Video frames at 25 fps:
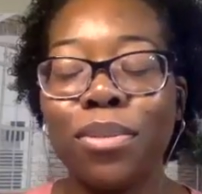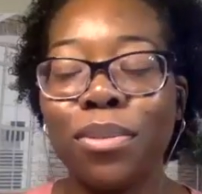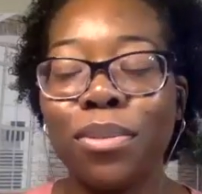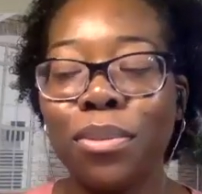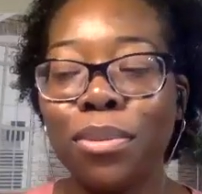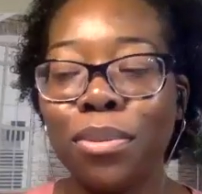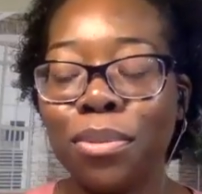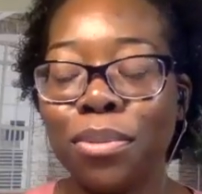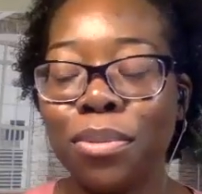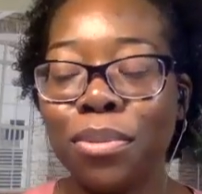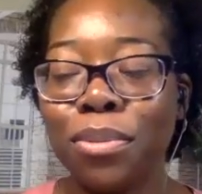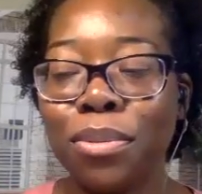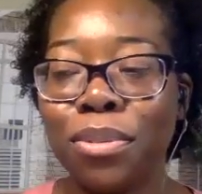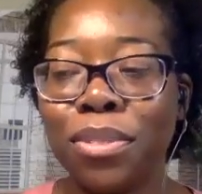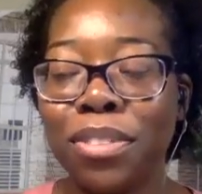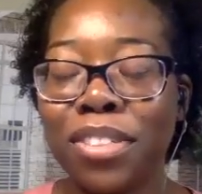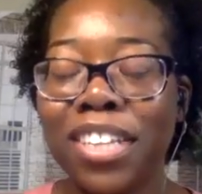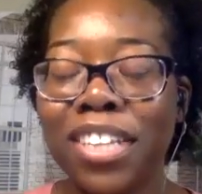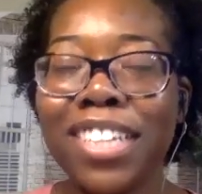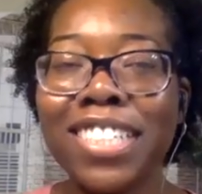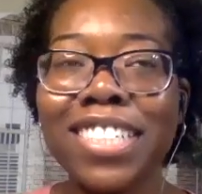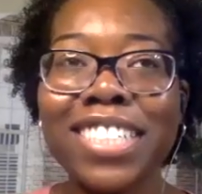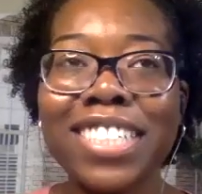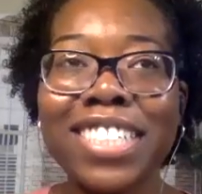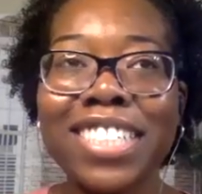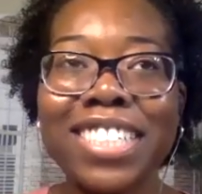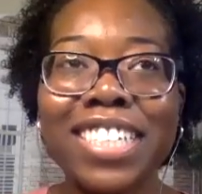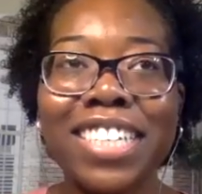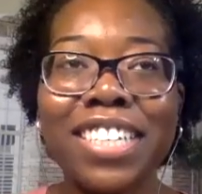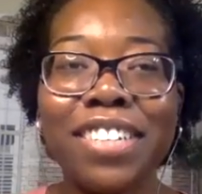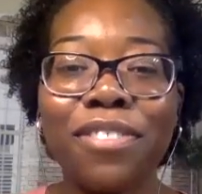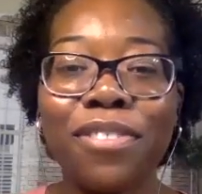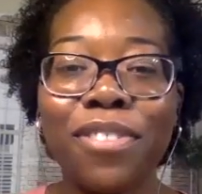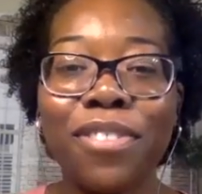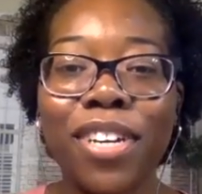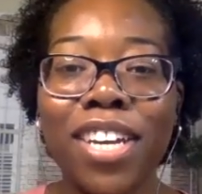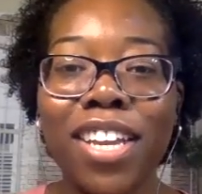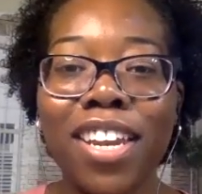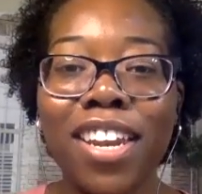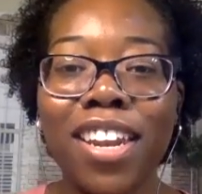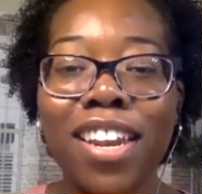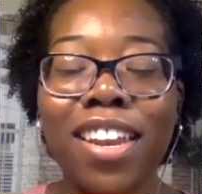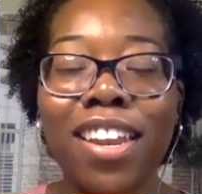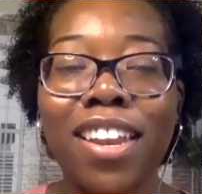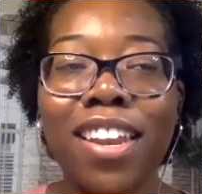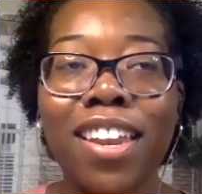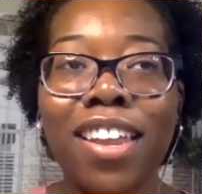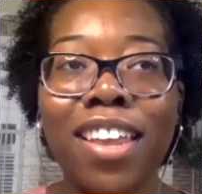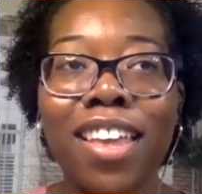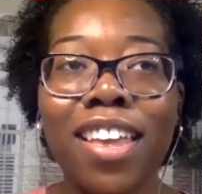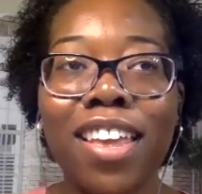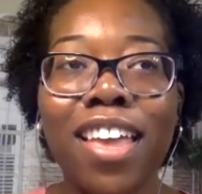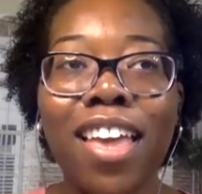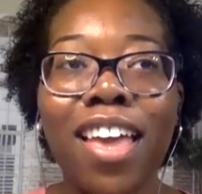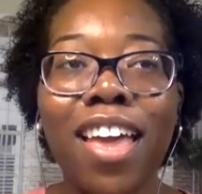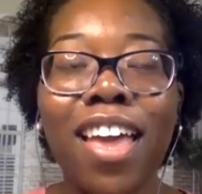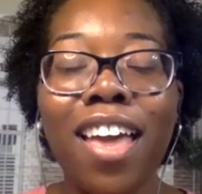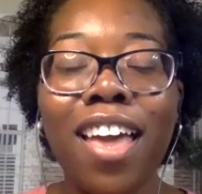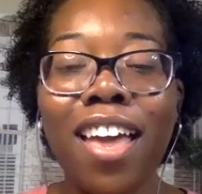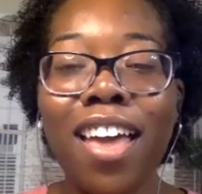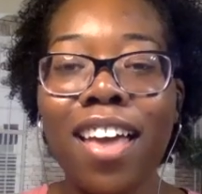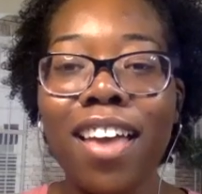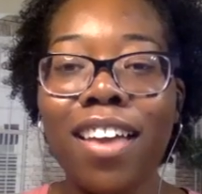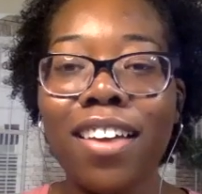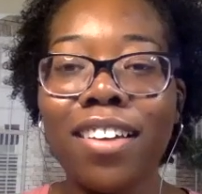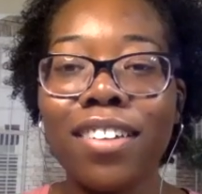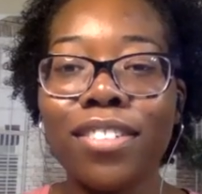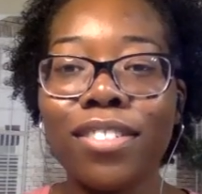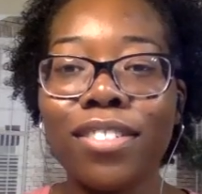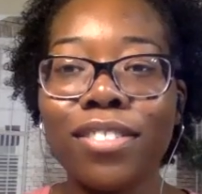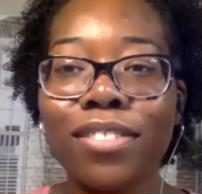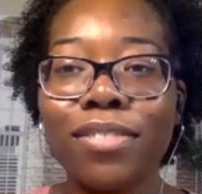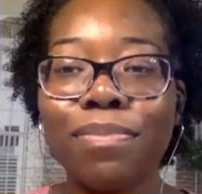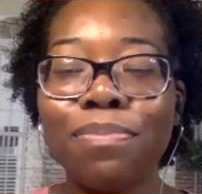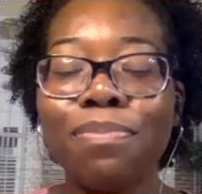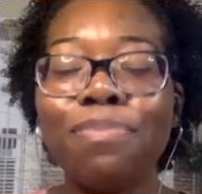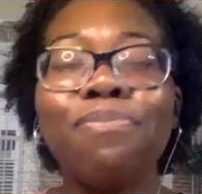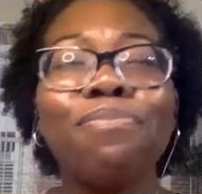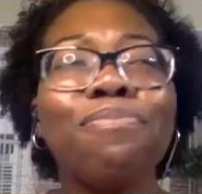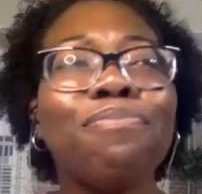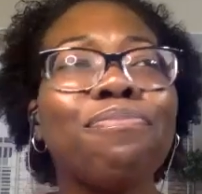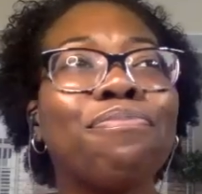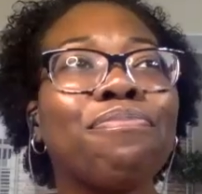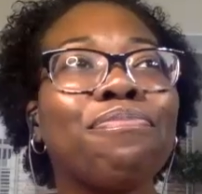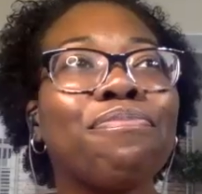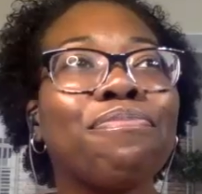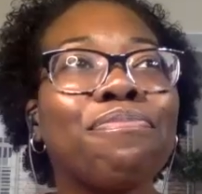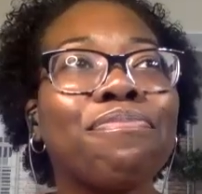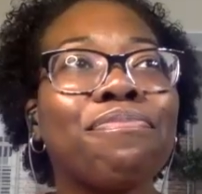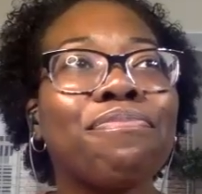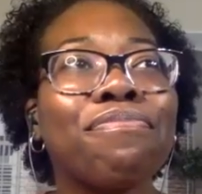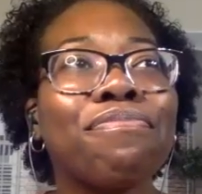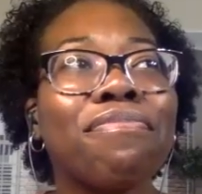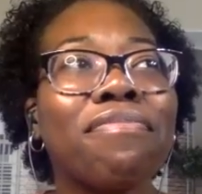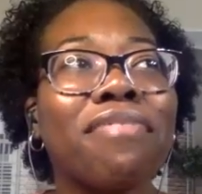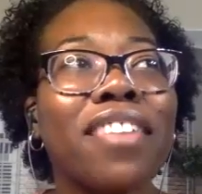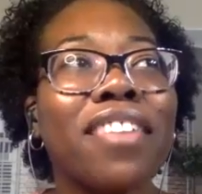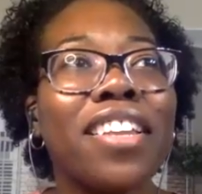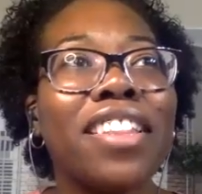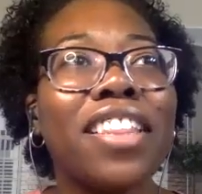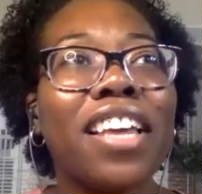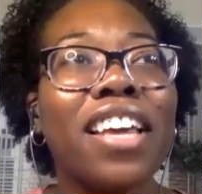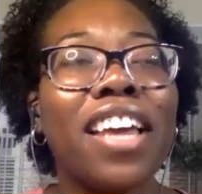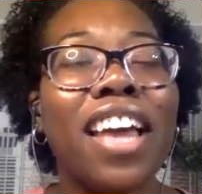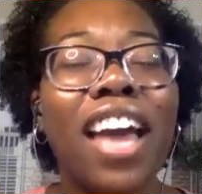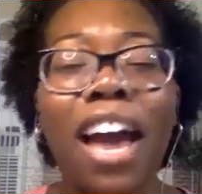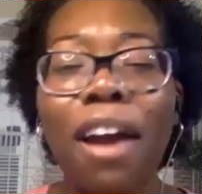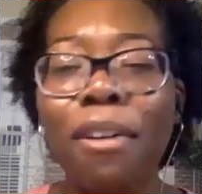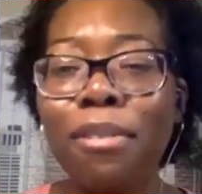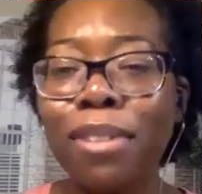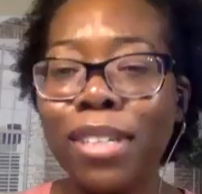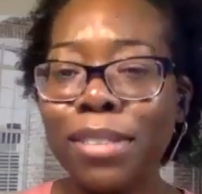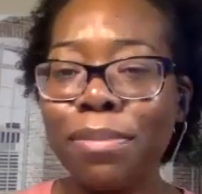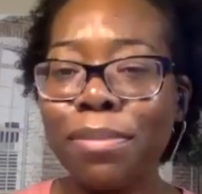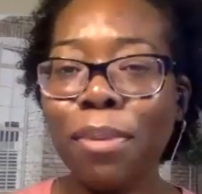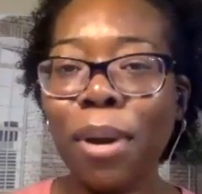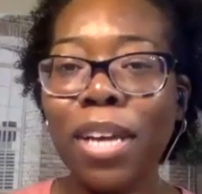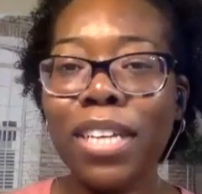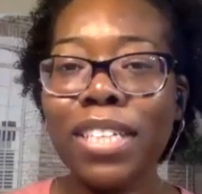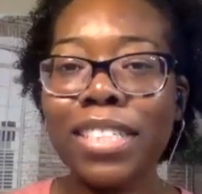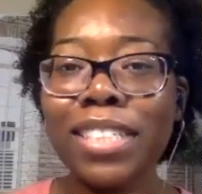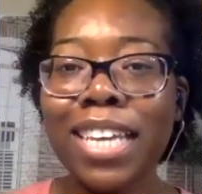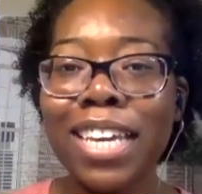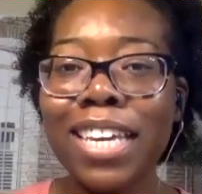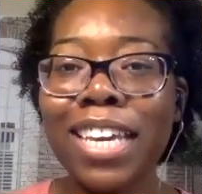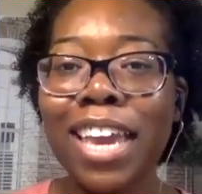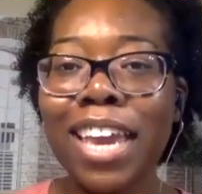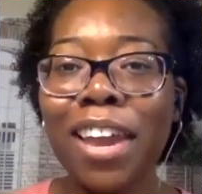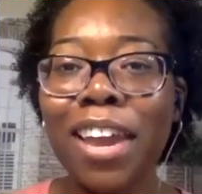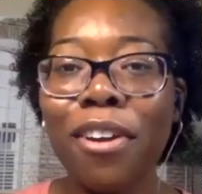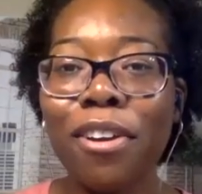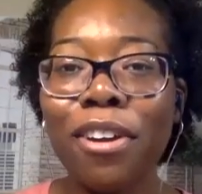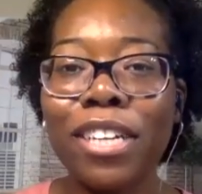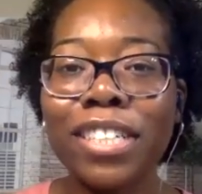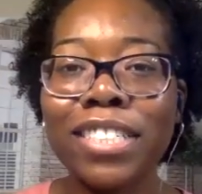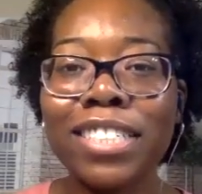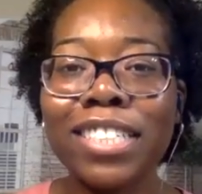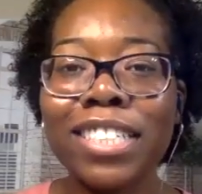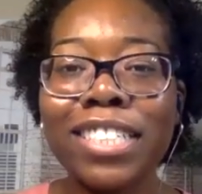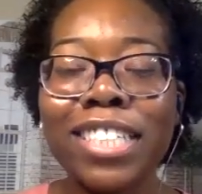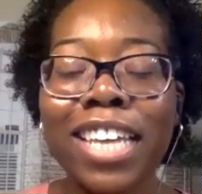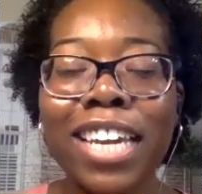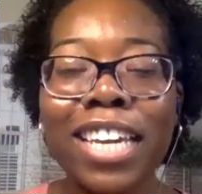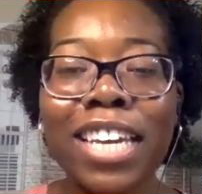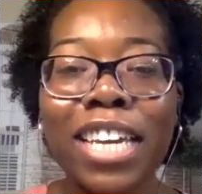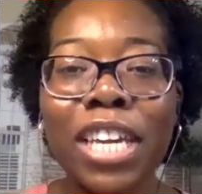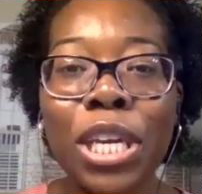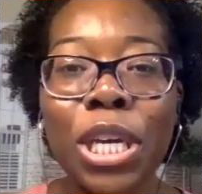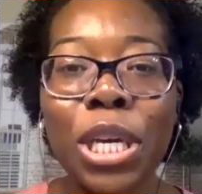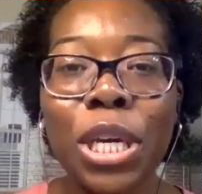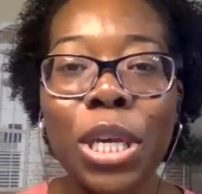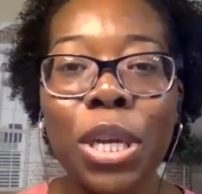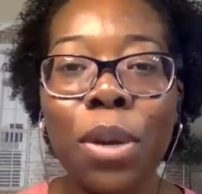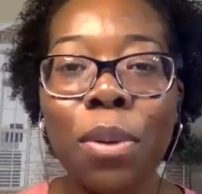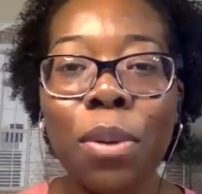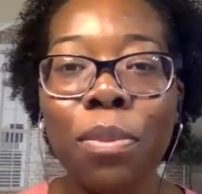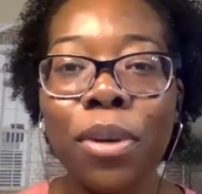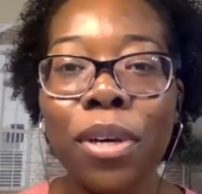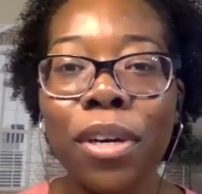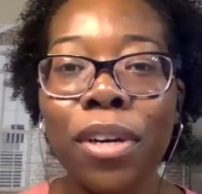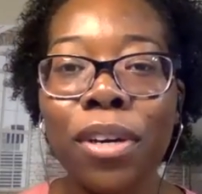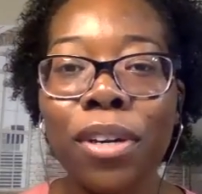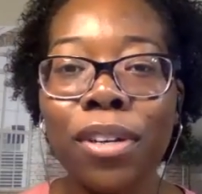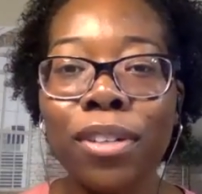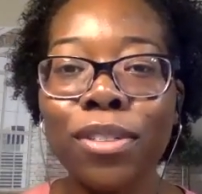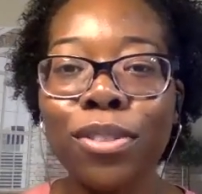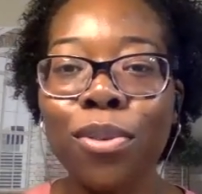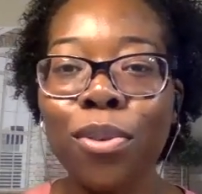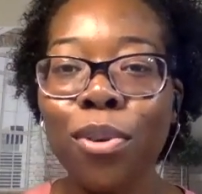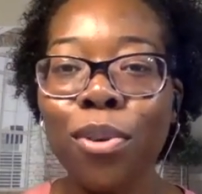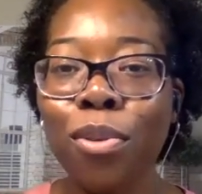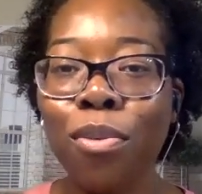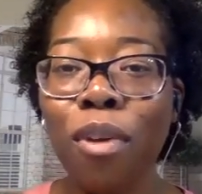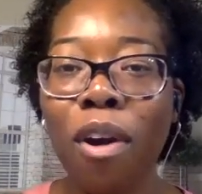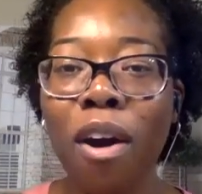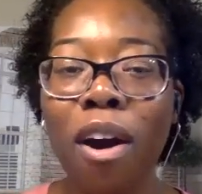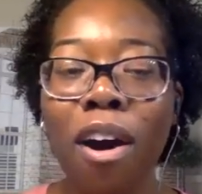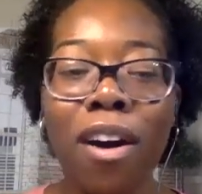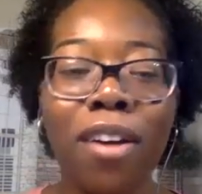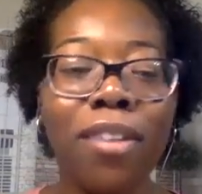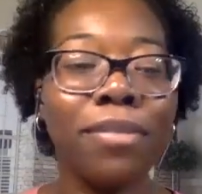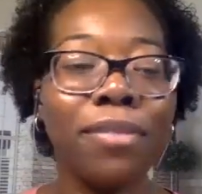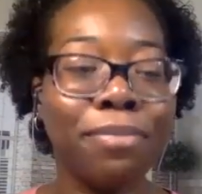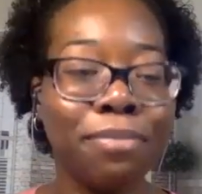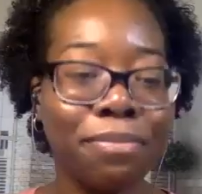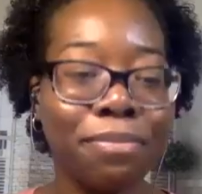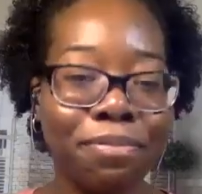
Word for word: Ooh, that's a good one. Mm, I would probably say carrots because I can eat them cooked or raw.